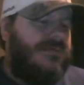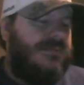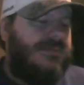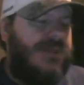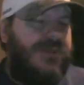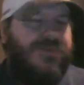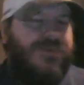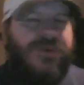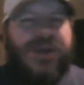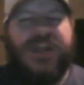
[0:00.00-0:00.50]

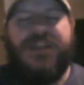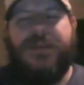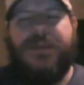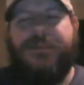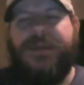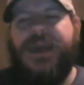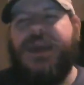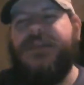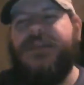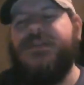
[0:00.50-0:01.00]
If we get the
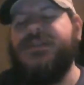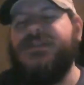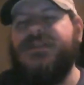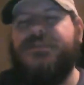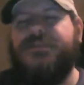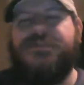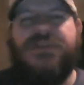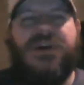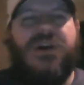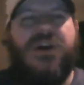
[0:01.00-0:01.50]
Panthers in the
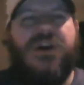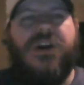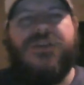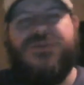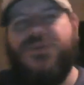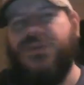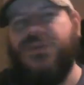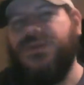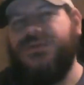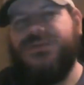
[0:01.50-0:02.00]
playoffs,
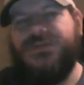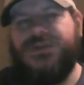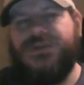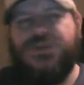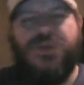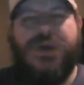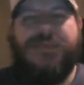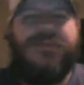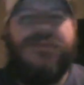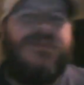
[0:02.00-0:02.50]
we'll
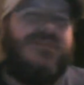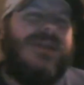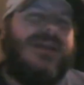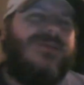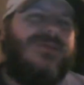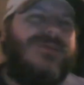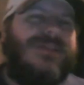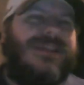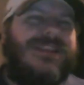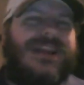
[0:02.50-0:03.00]
sweep them like
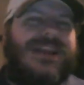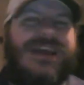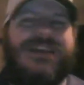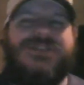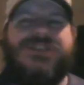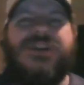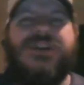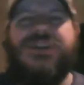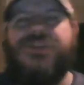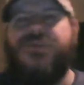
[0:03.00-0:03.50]
we did
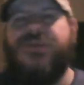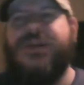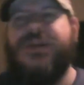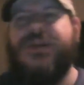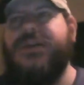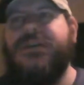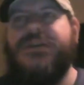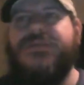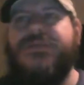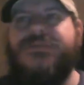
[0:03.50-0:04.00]
last year,
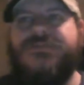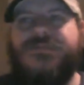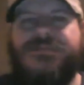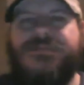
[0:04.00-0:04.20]
3-0.